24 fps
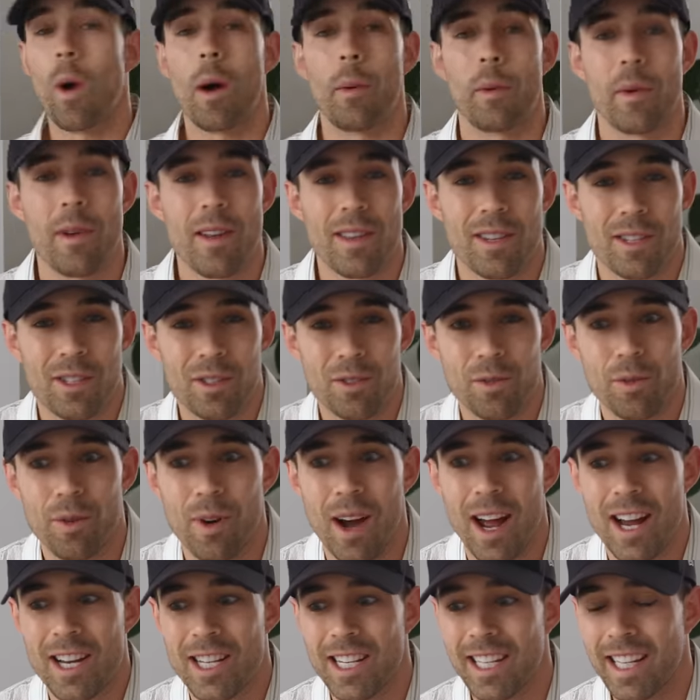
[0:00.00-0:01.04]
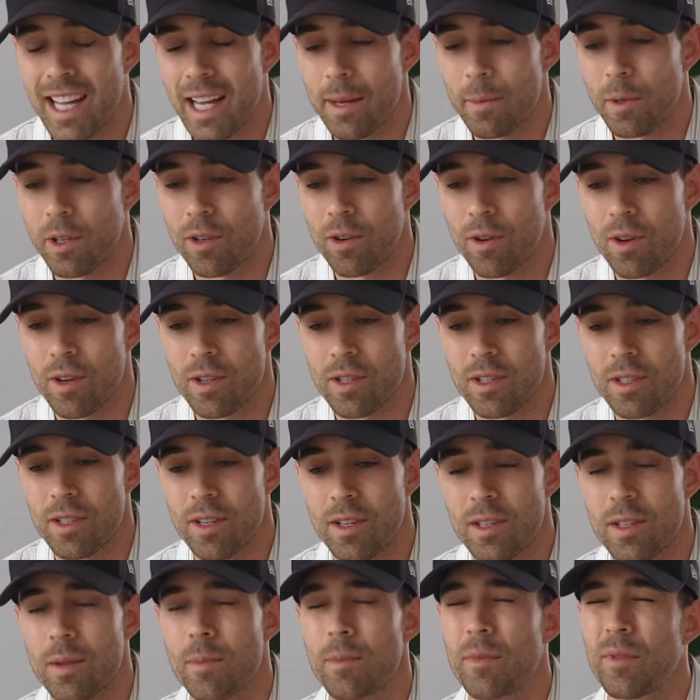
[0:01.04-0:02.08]
while we were at the store, I actually came
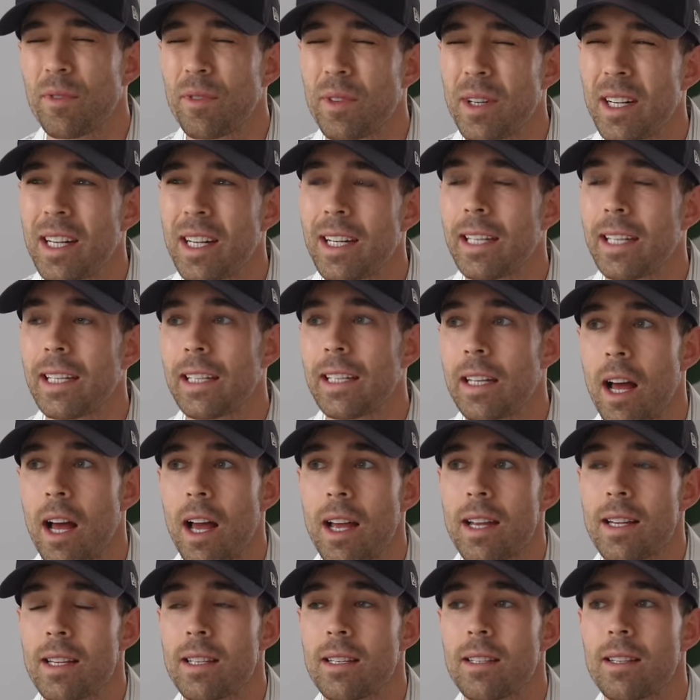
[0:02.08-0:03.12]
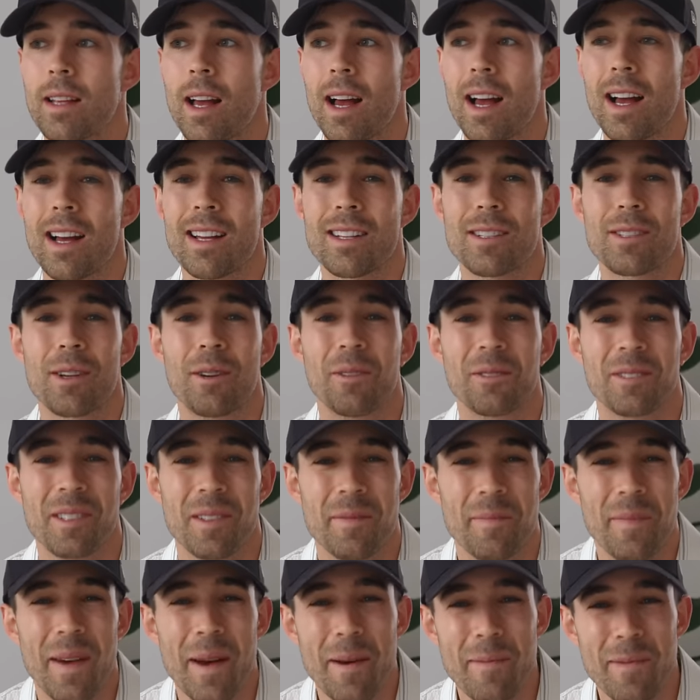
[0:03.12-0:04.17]
across some really nice salt
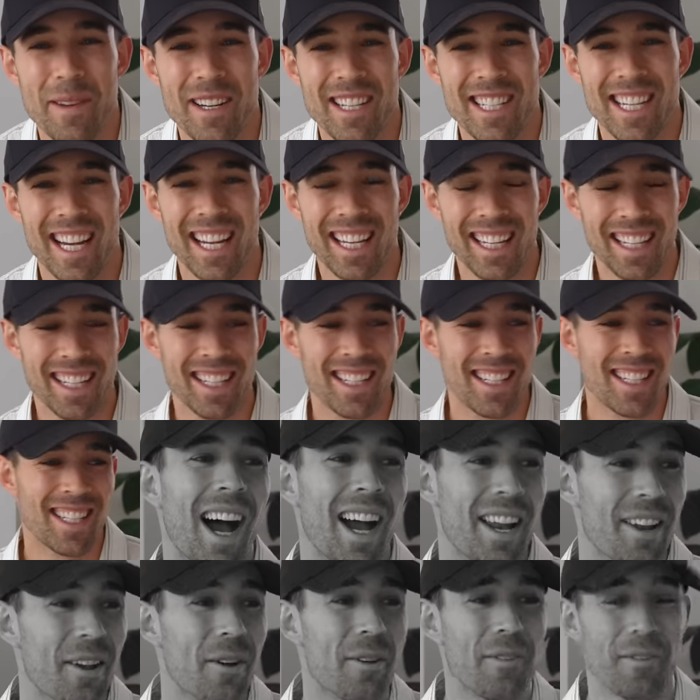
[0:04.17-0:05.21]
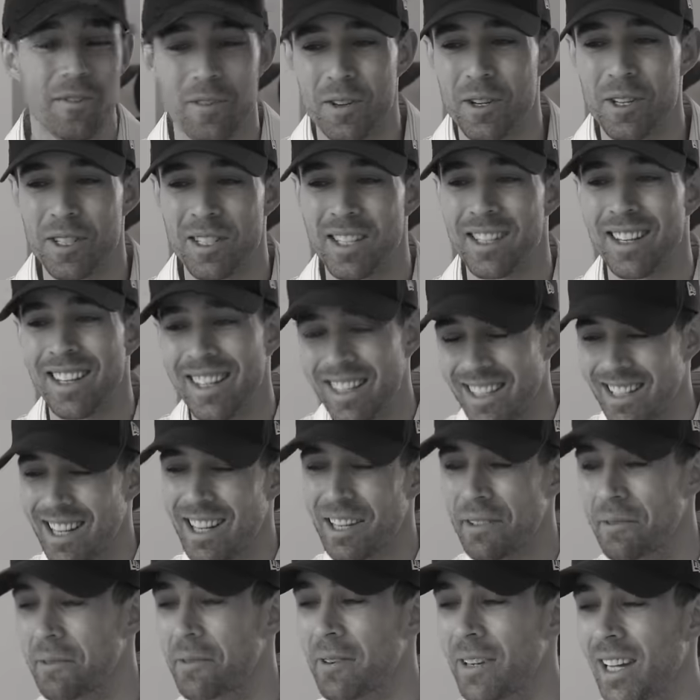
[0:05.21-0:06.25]
and pepper shakers. I know, first
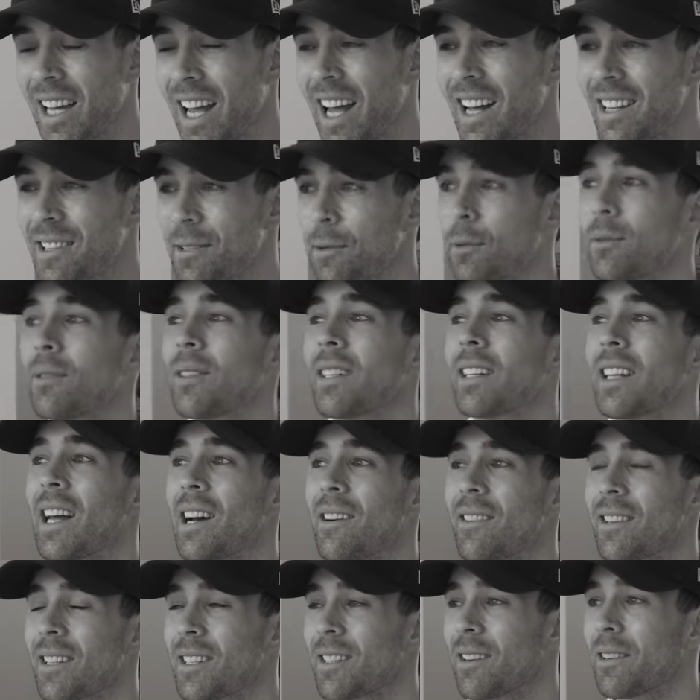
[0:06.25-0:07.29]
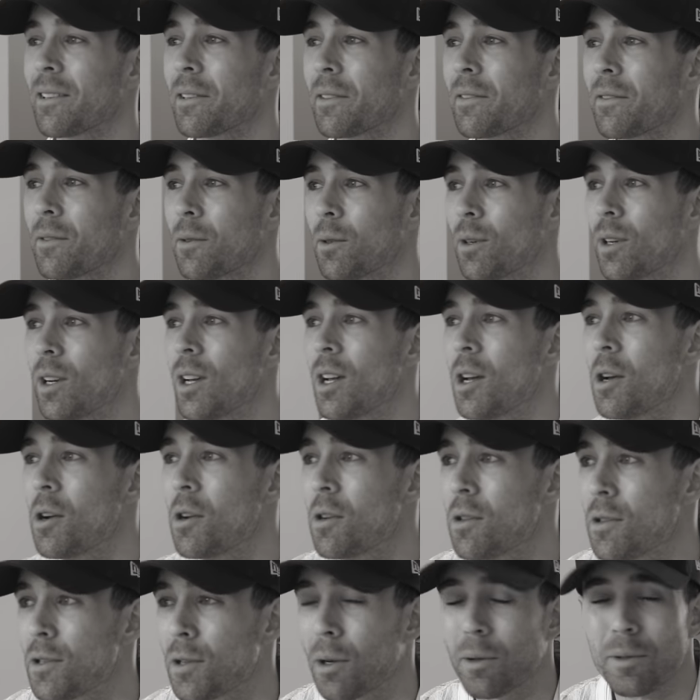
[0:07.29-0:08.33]
excited for a kettle and now excited for
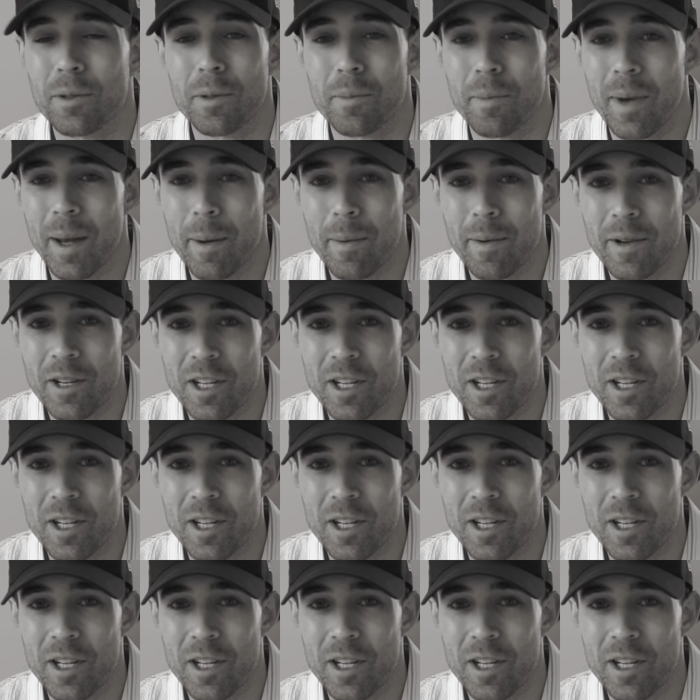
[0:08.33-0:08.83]
salt and pepper